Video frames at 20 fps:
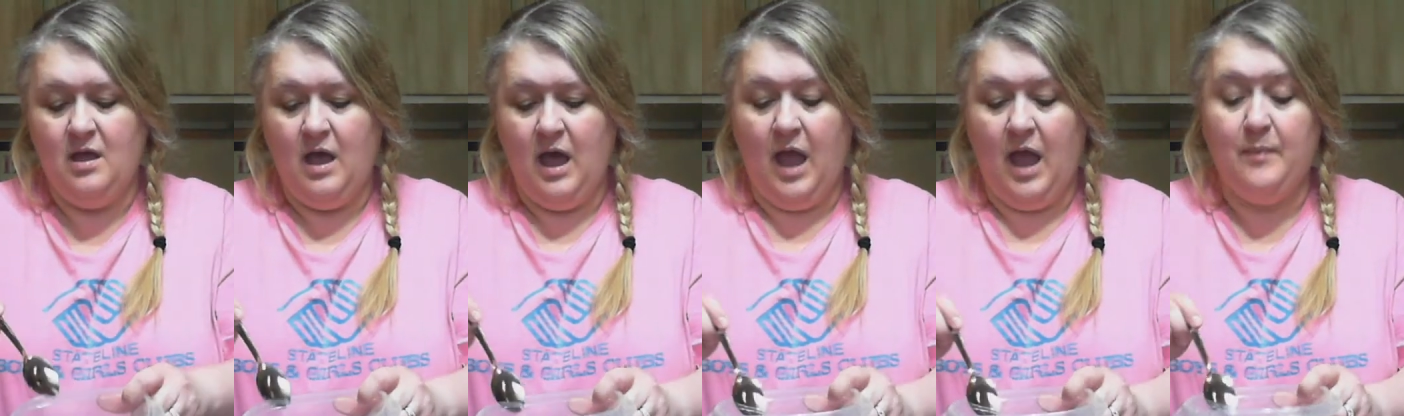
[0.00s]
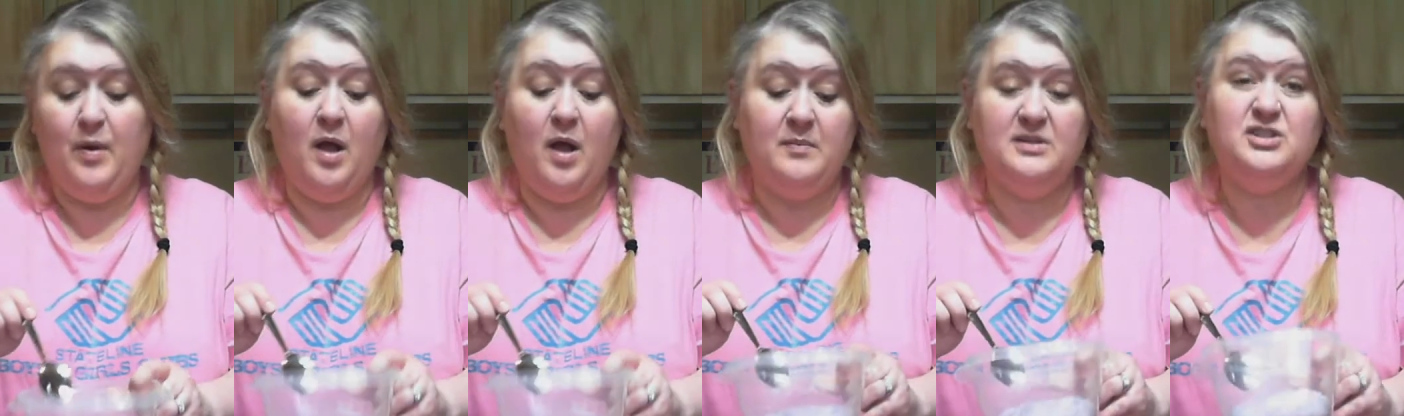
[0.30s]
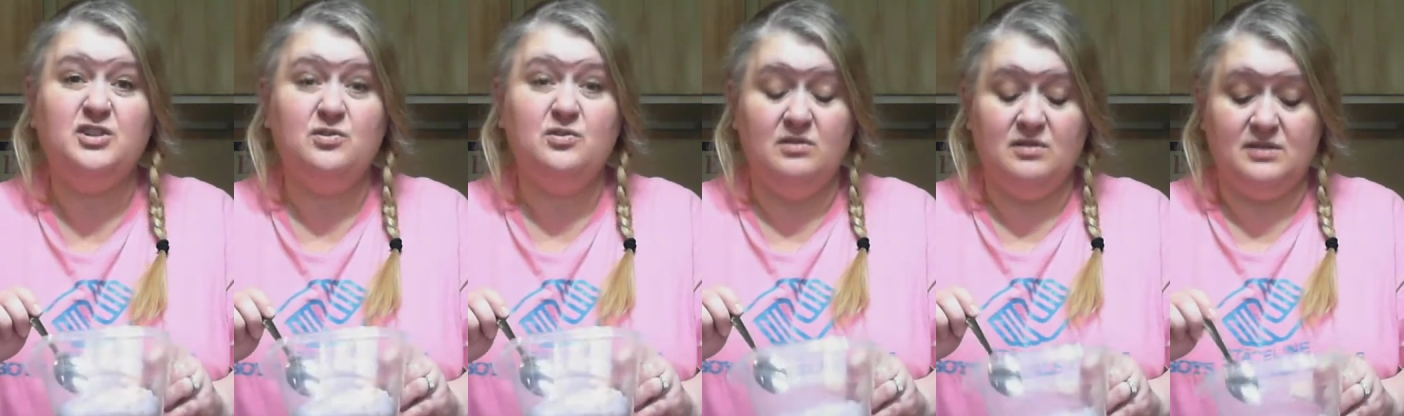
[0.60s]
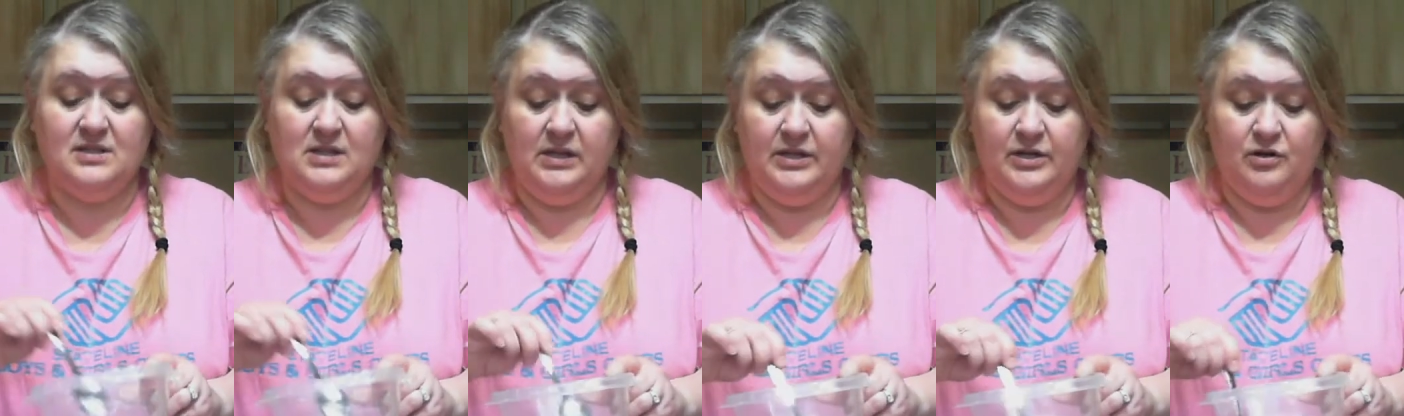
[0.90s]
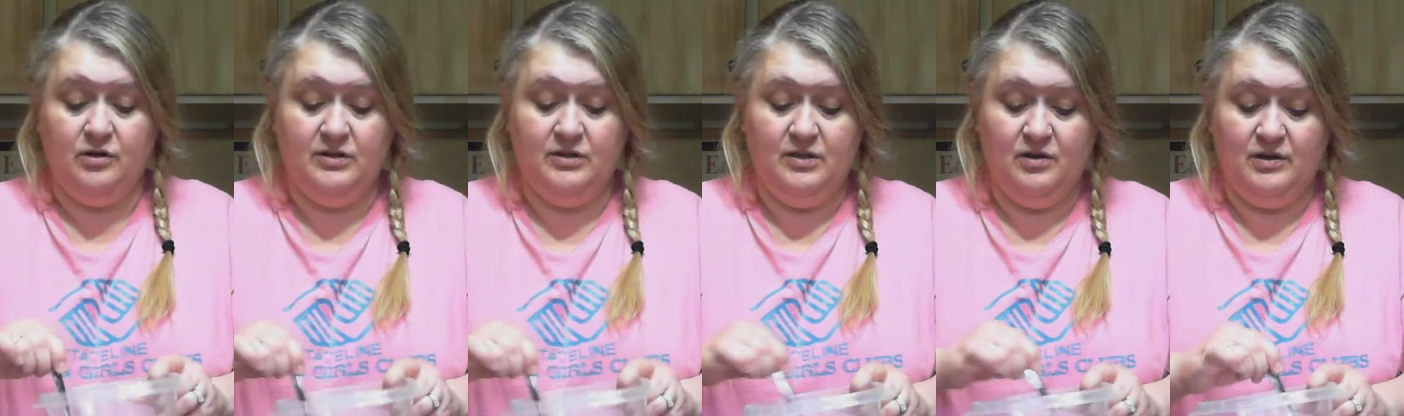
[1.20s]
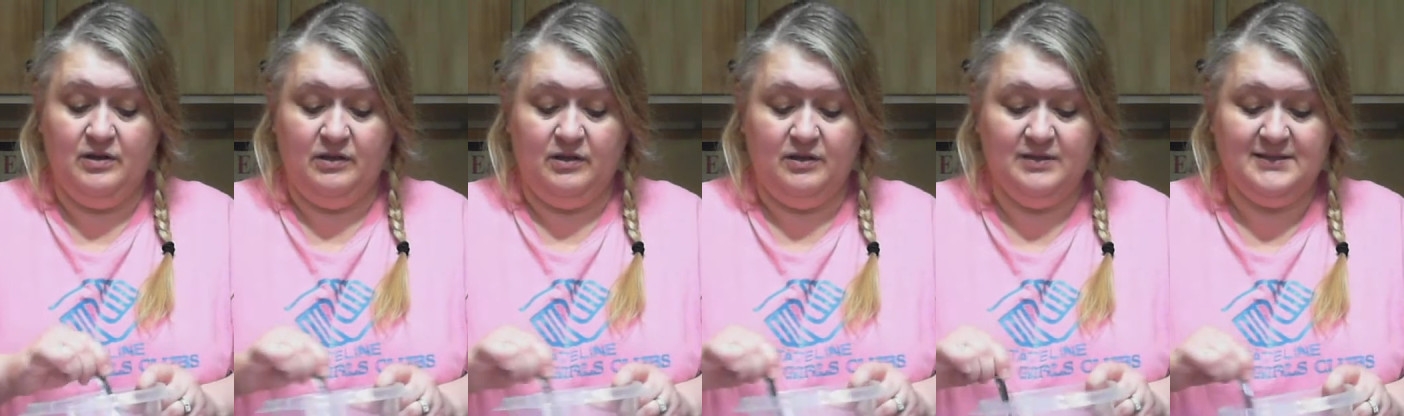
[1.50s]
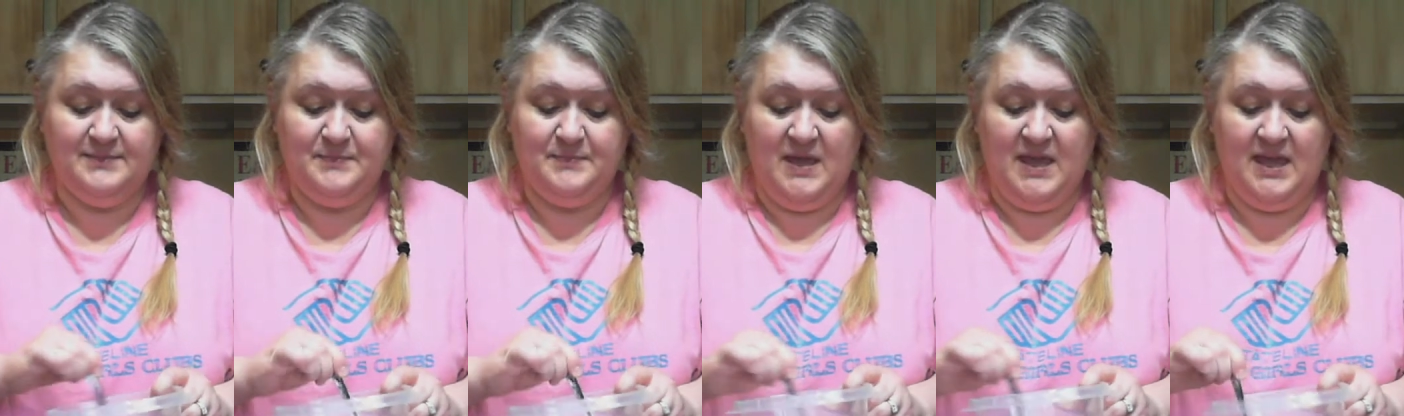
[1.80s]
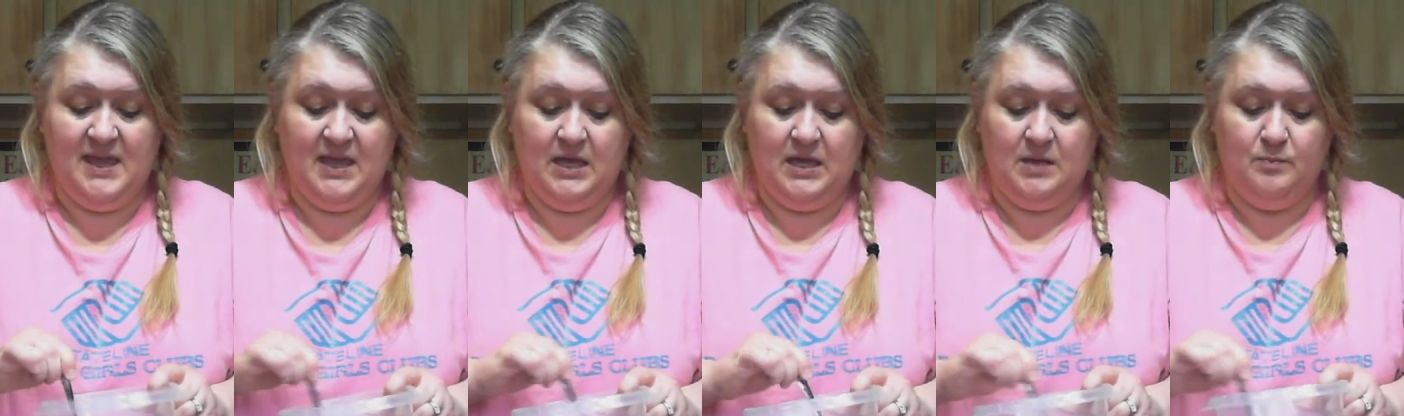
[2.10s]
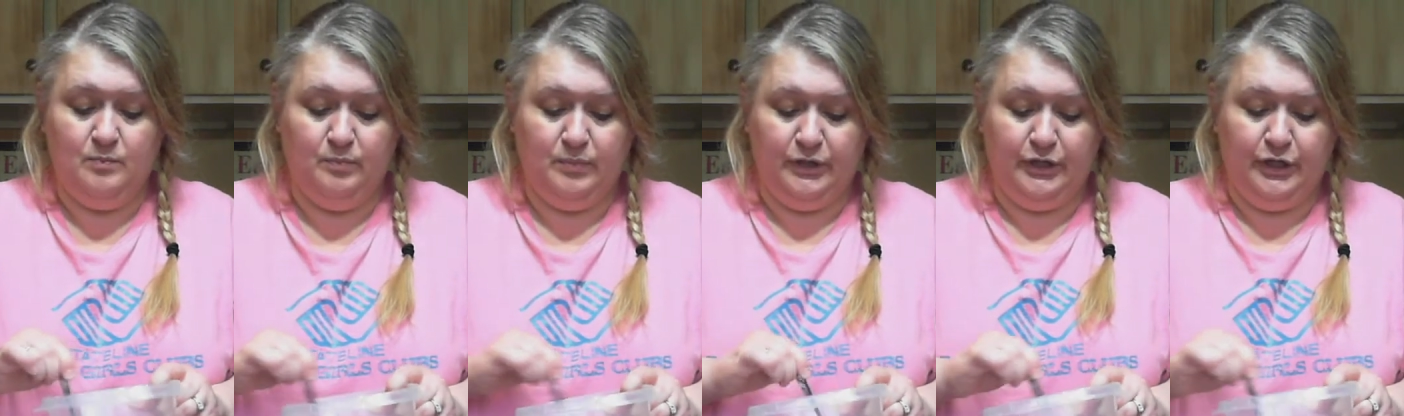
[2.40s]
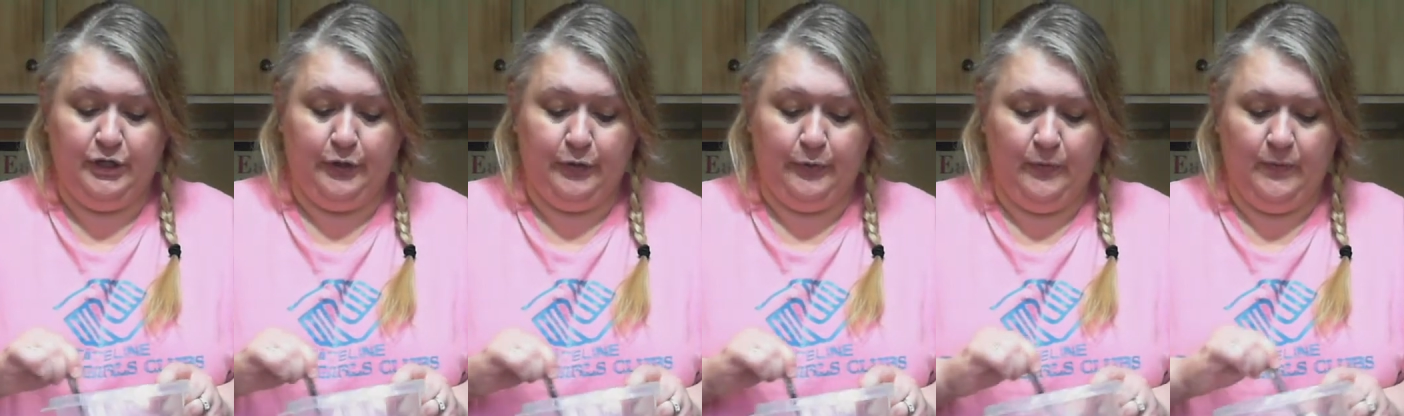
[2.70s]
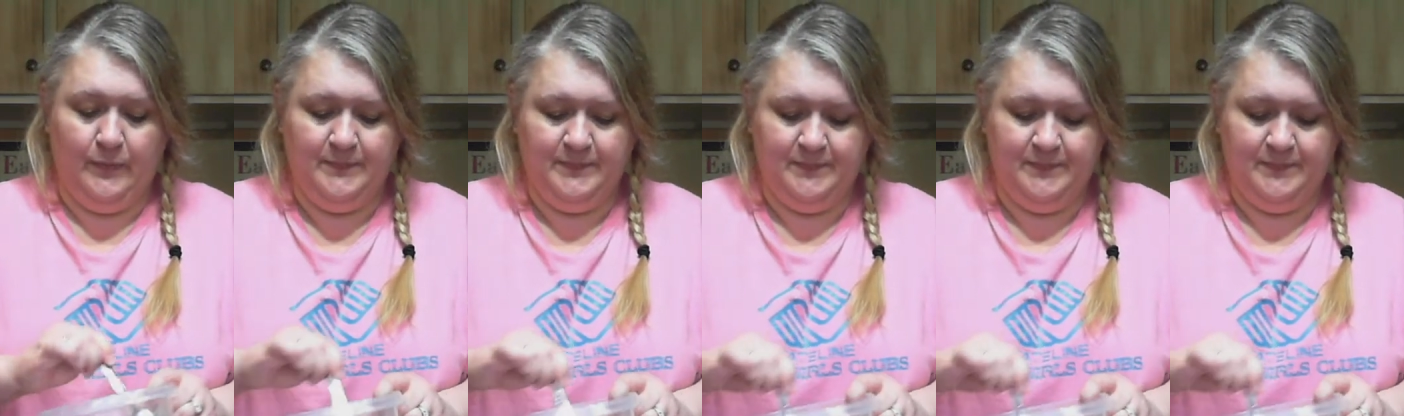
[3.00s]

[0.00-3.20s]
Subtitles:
I promise you there's glitter in there. It looks pink and blue.